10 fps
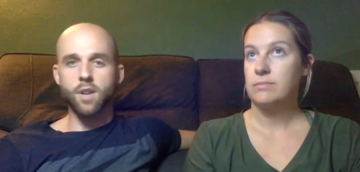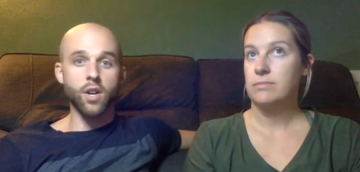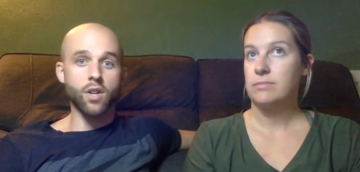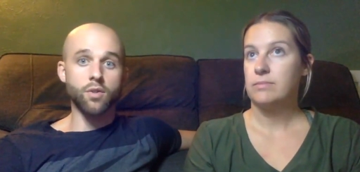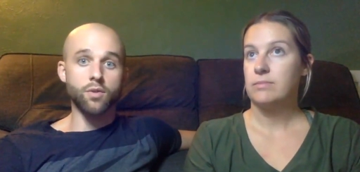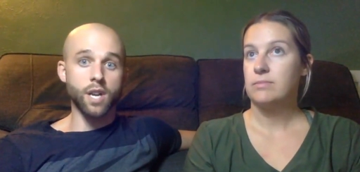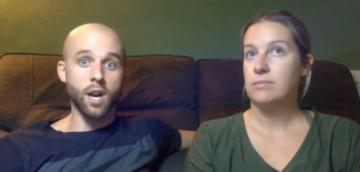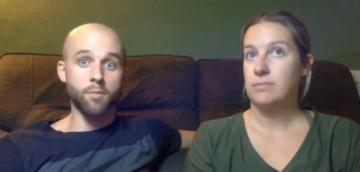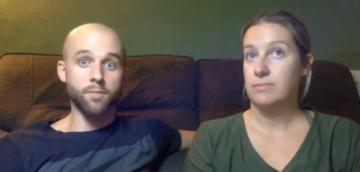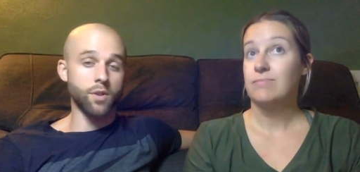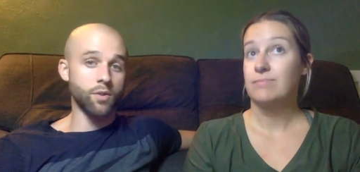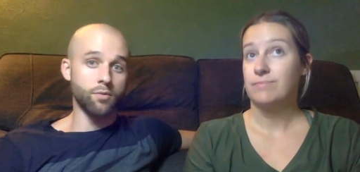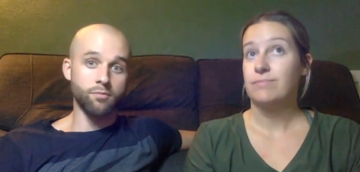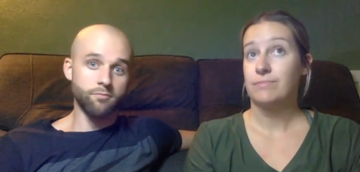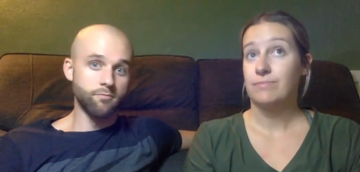Speaker 1: a huge help
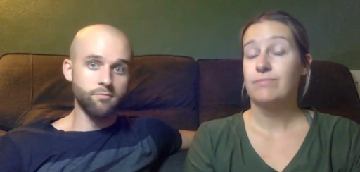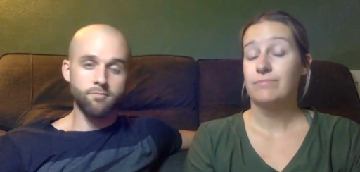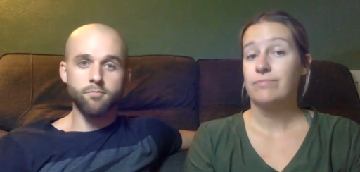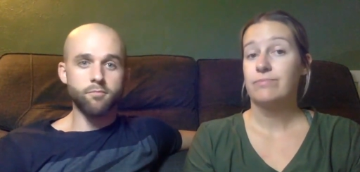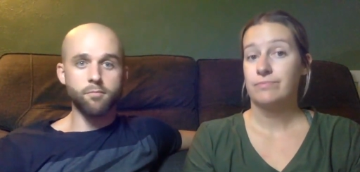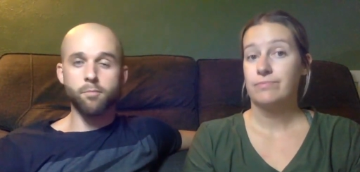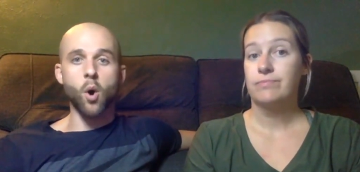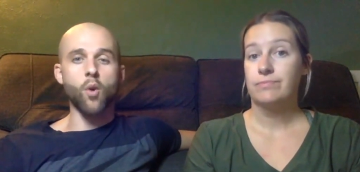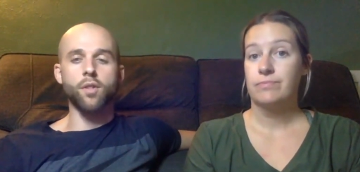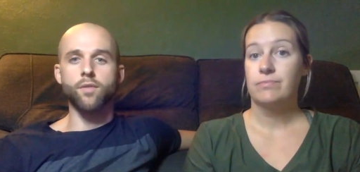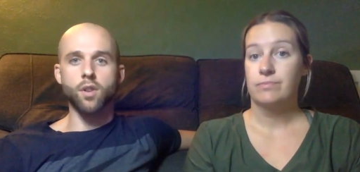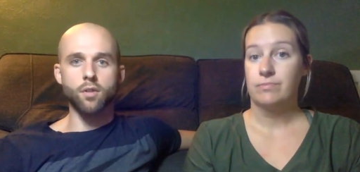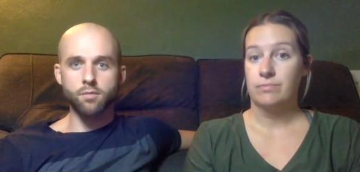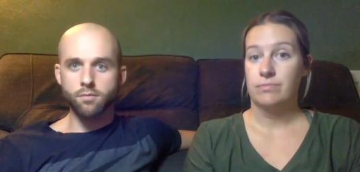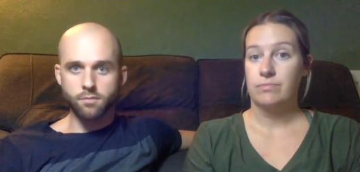to both of
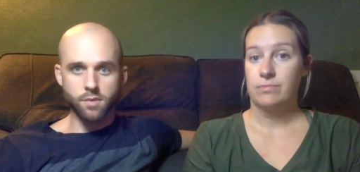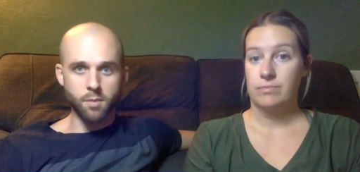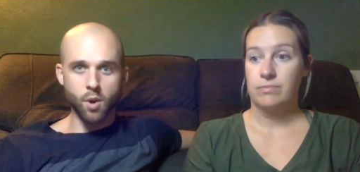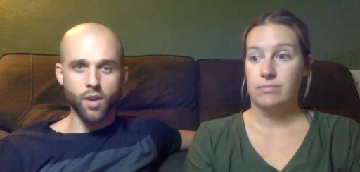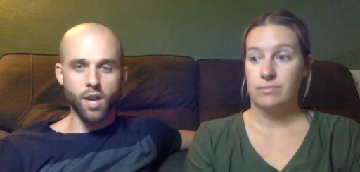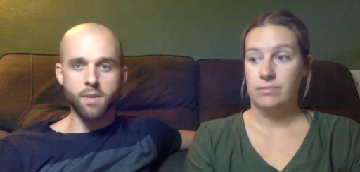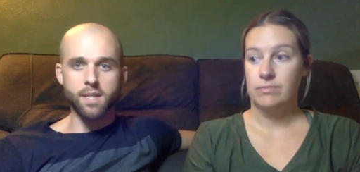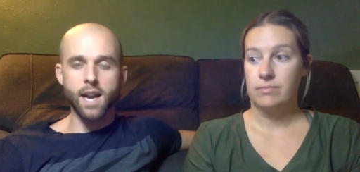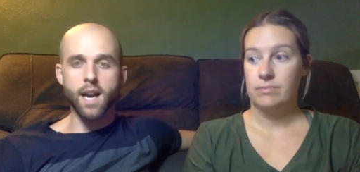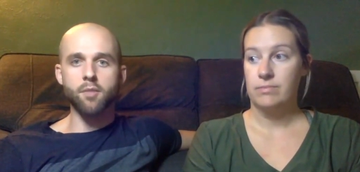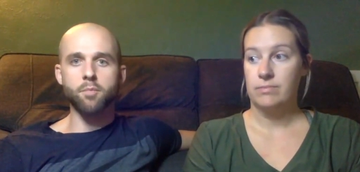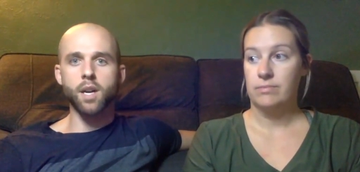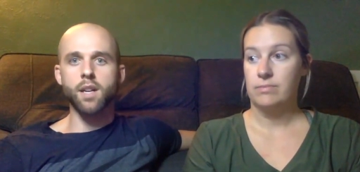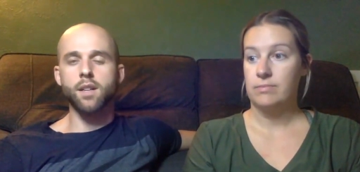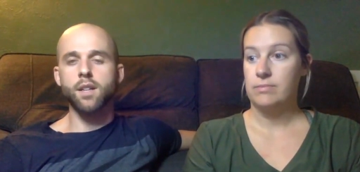you. You're both going to be tired,
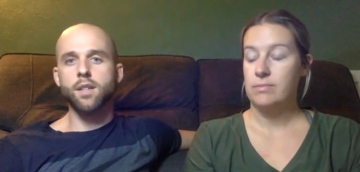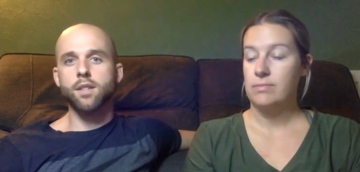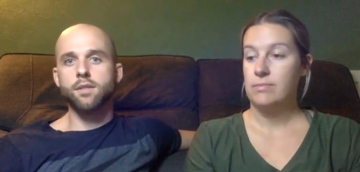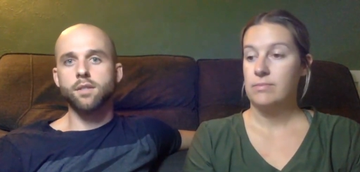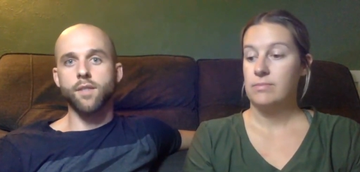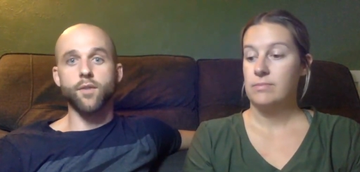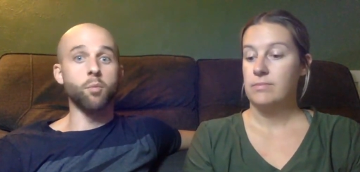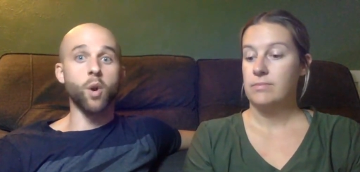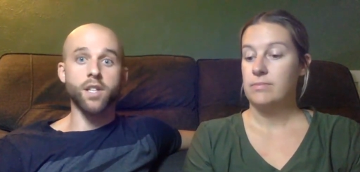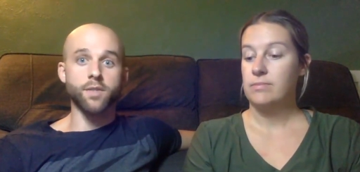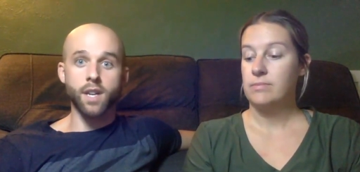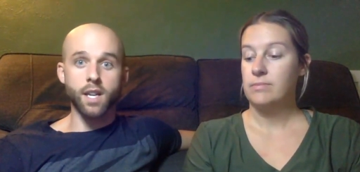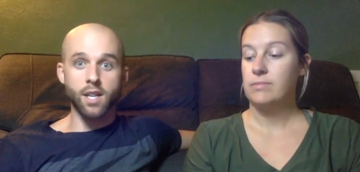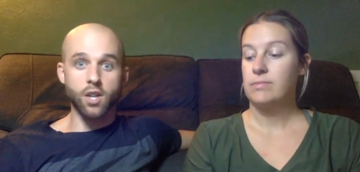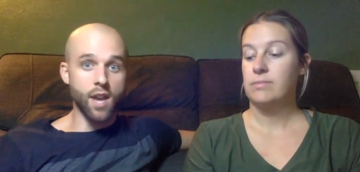but if you're
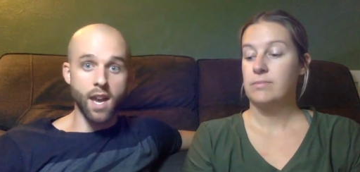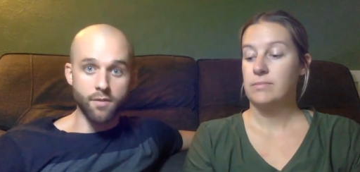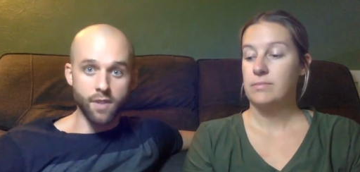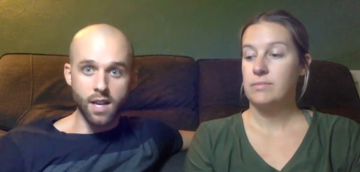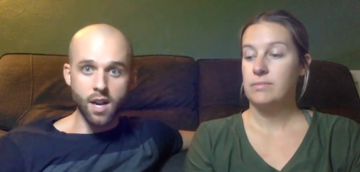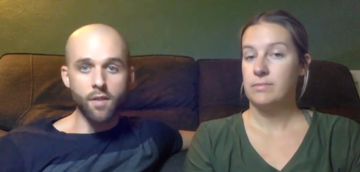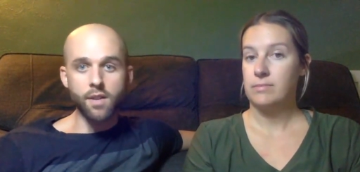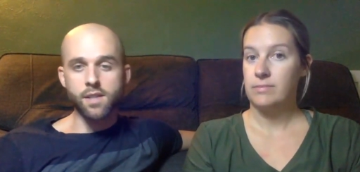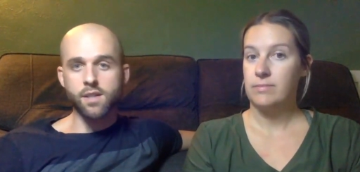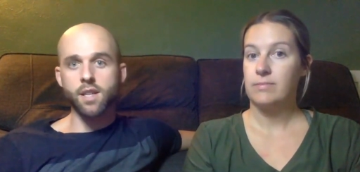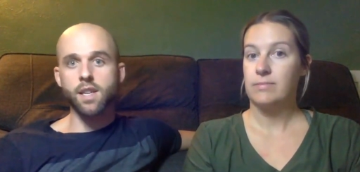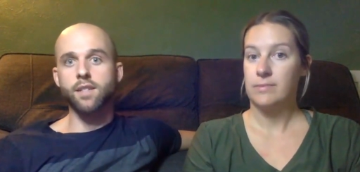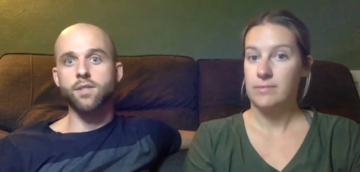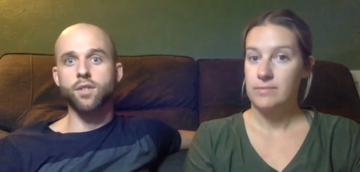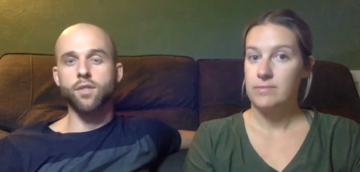breastfeeding, you can't feed,
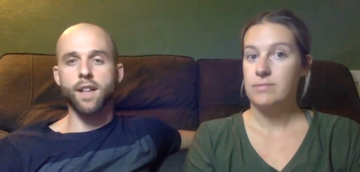obviously. And so